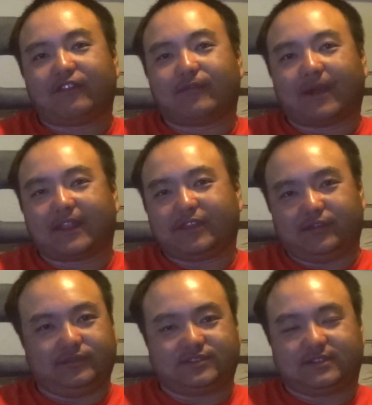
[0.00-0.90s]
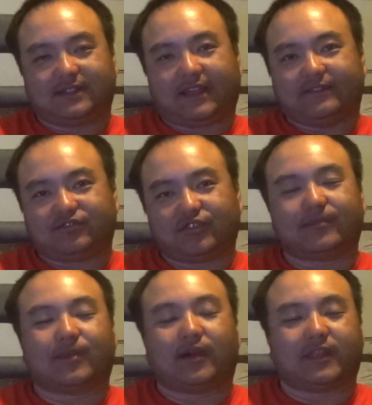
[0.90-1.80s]
Everybody used live
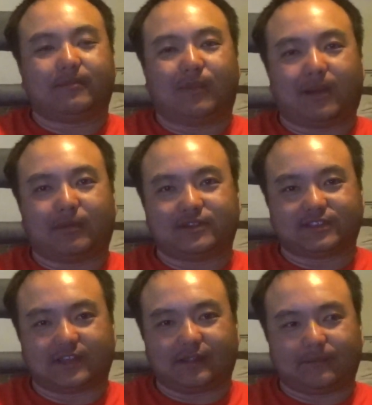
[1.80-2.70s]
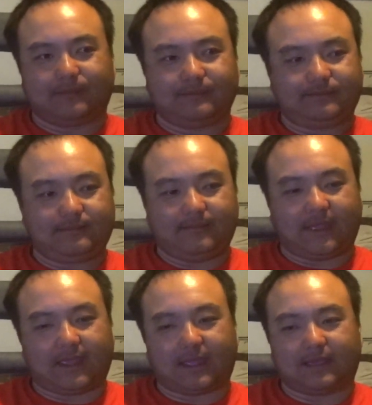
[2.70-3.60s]
shrimp on a bobber setup.
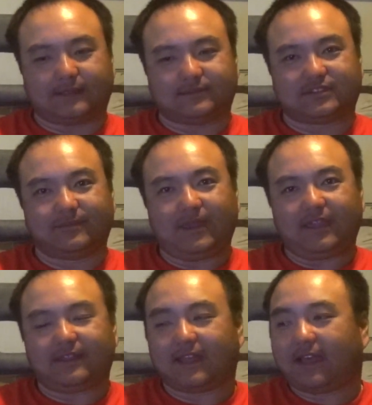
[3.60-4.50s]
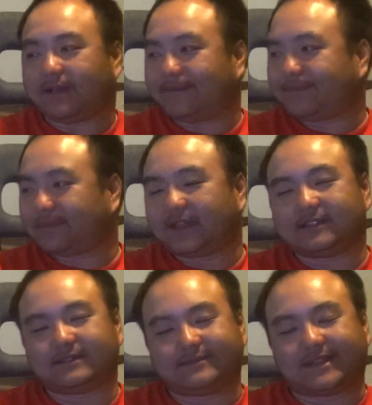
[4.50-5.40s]
And to me, that's
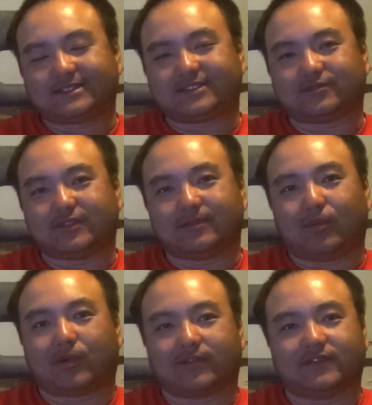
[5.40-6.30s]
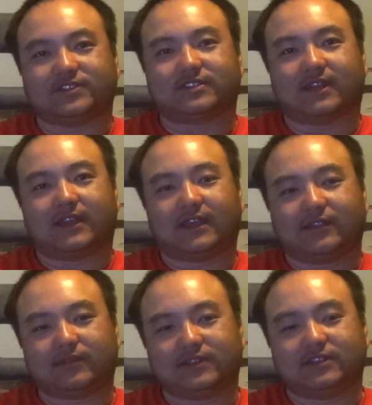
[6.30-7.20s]
just really boring fishing. I
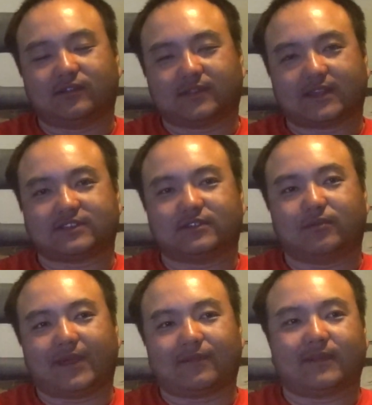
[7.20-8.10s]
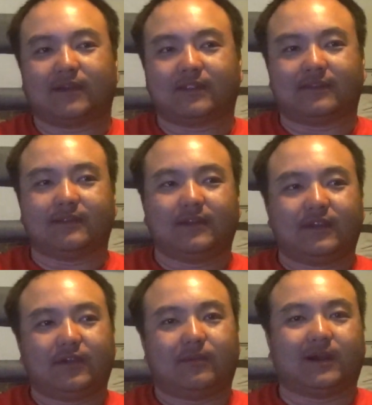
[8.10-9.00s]
really don't like to wait around and
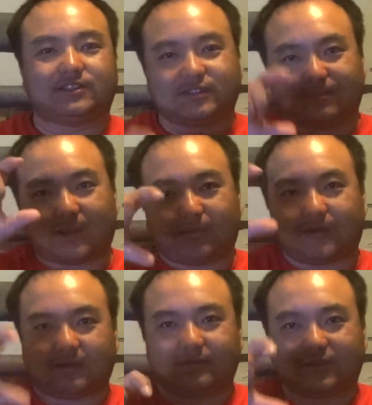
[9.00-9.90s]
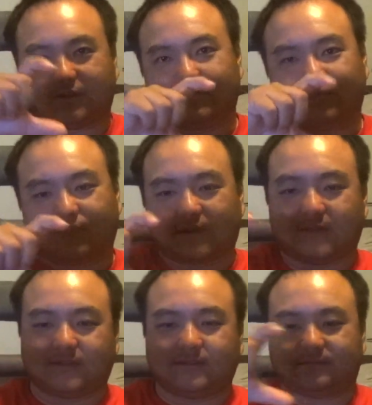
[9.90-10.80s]
watch the bobber, you know, move
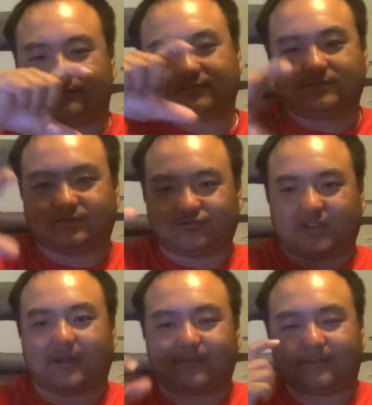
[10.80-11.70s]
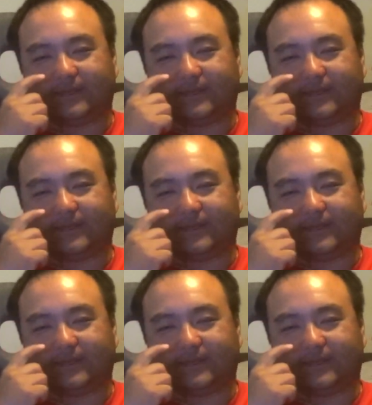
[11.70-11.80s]
around and drop.